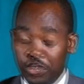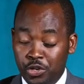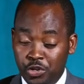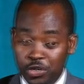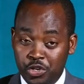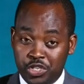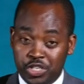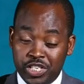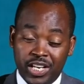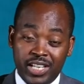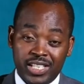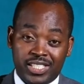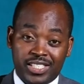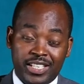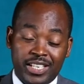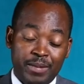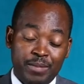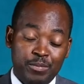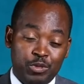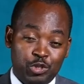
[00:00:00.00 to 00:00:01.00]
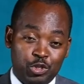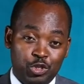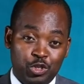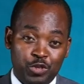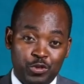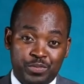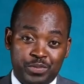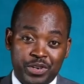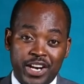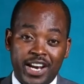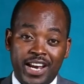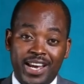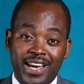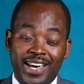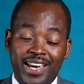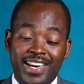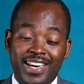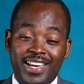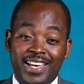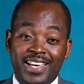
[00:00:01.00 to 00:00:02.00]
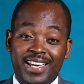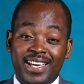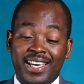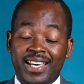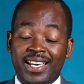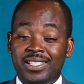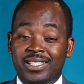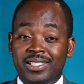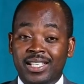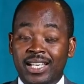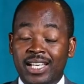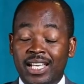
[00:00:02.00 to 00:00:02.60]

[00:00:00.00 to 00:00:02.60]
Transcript: You just came to praise